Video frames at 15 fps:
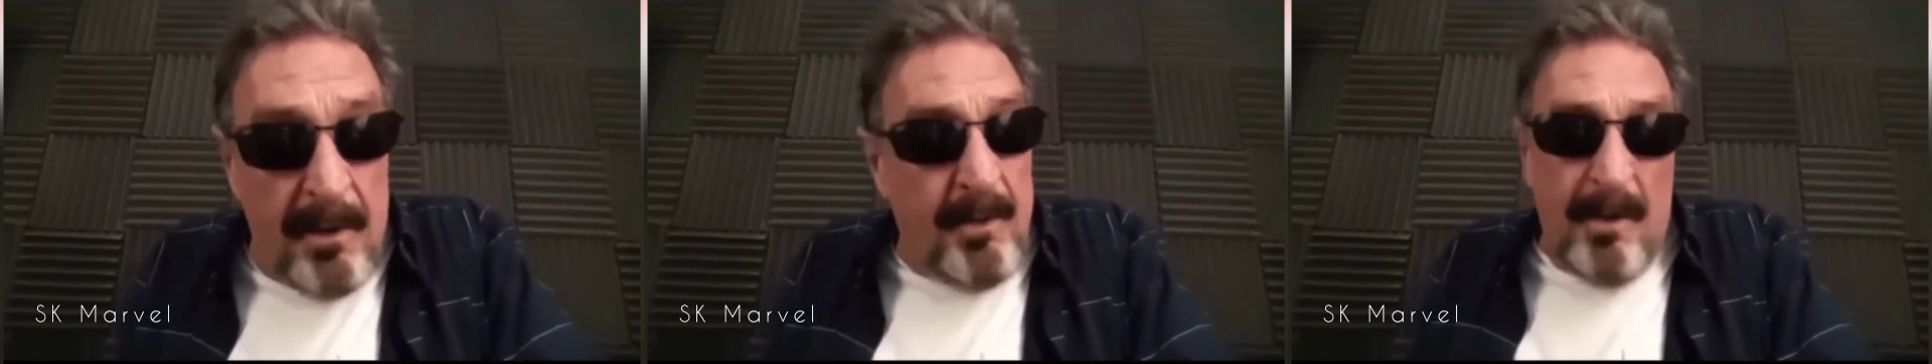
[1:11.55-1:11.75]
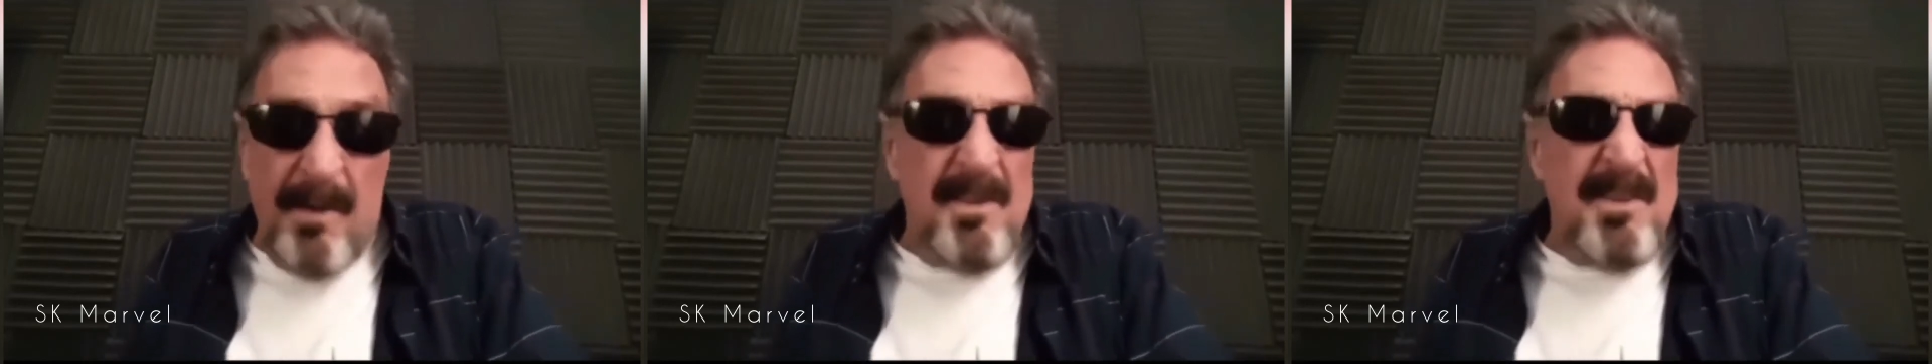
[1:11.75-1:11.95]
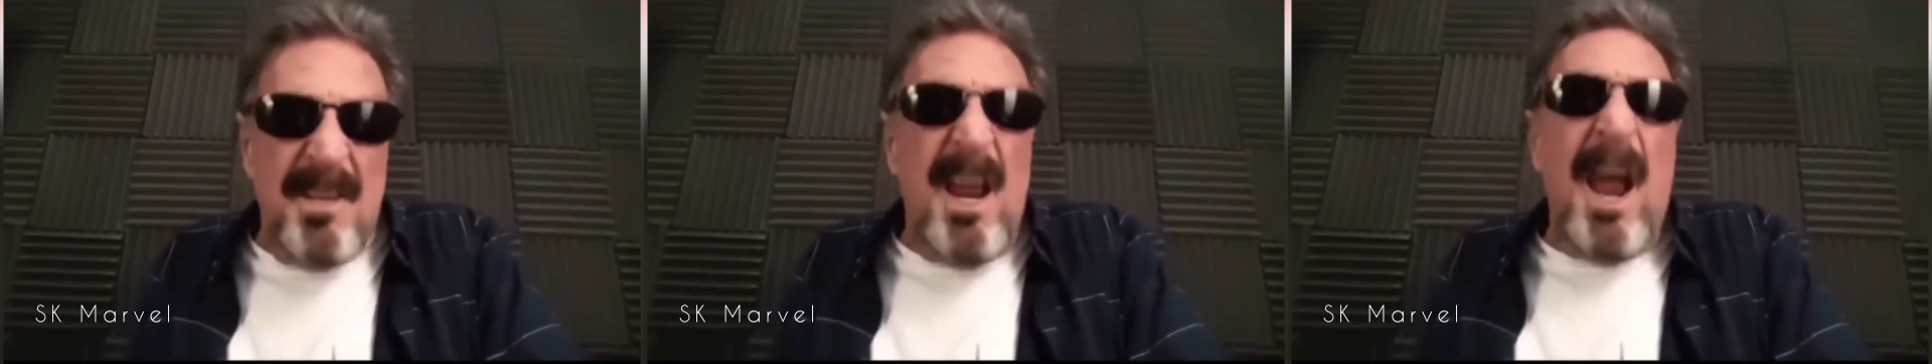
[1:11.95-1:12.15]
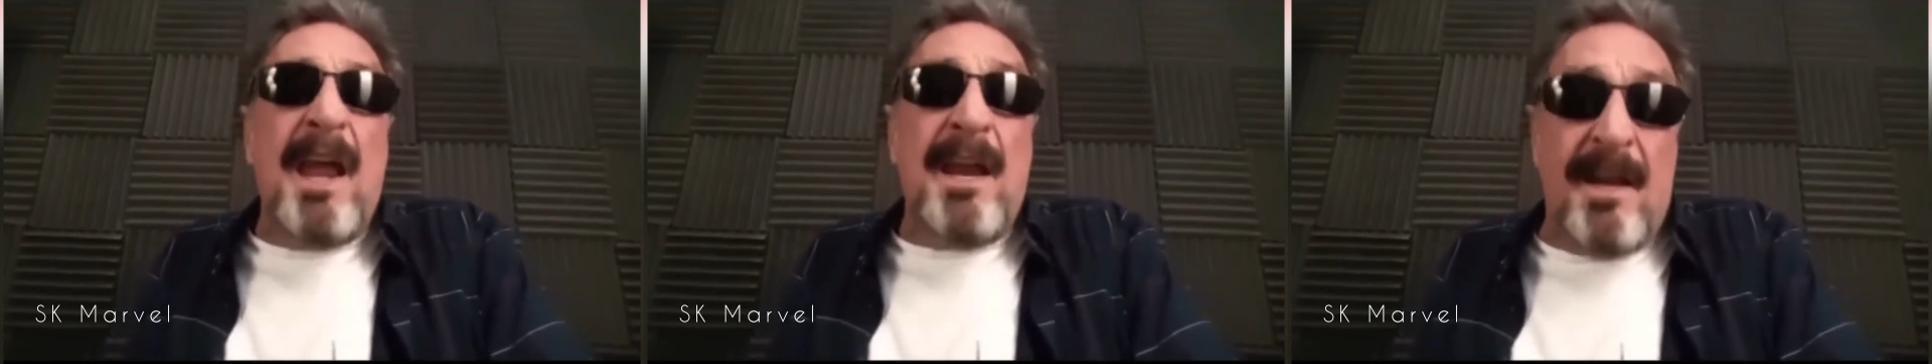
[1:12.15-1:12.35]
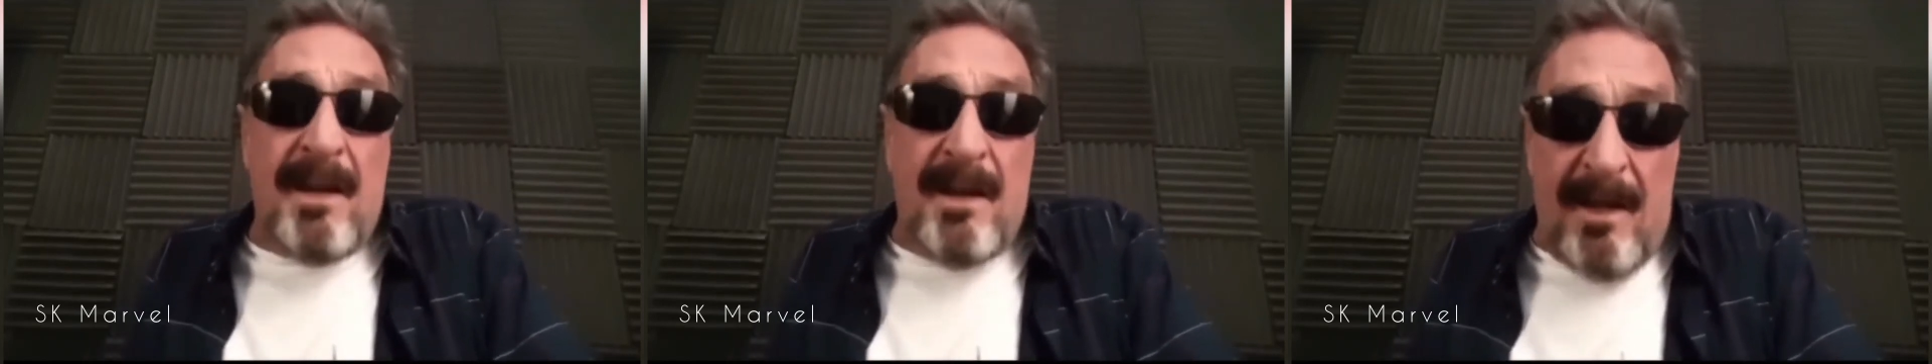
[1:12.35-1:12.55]
you can
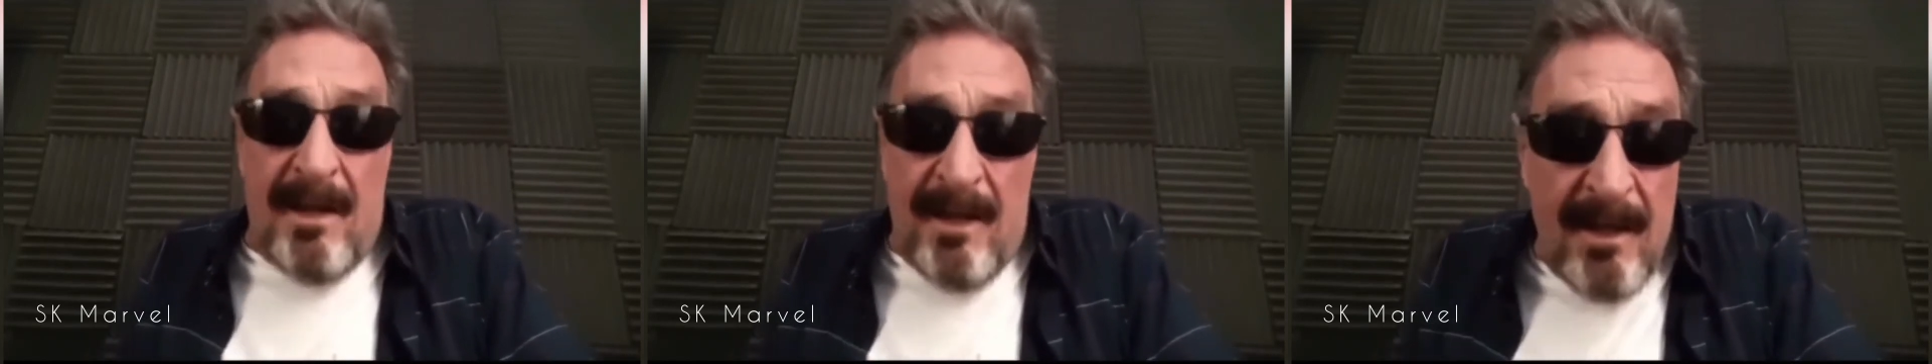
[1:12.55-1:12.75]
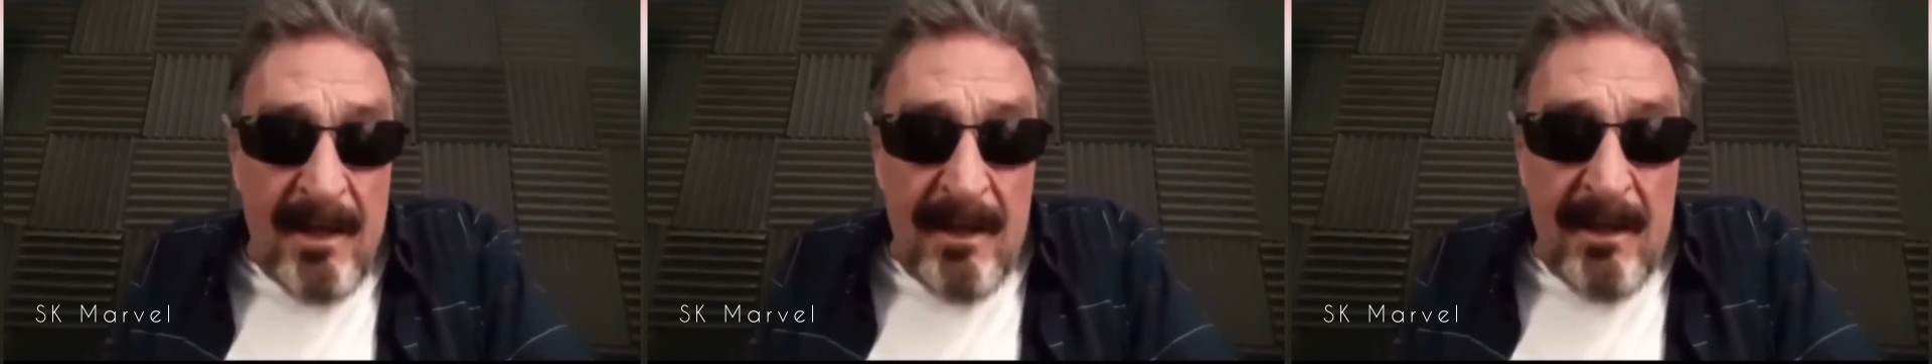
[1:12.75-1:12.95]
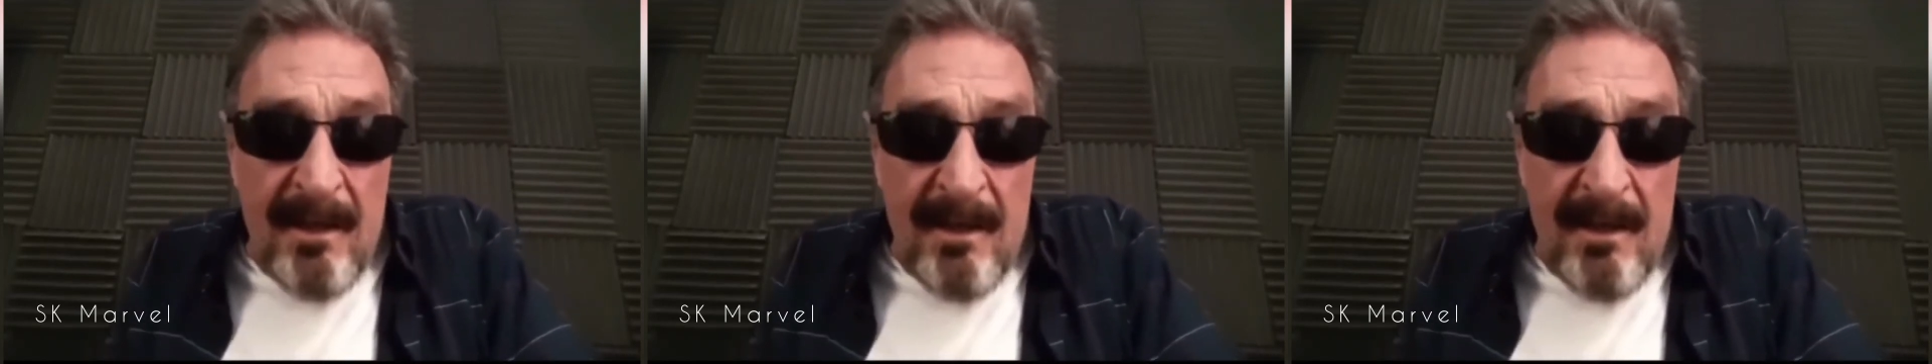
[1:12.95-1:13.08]
take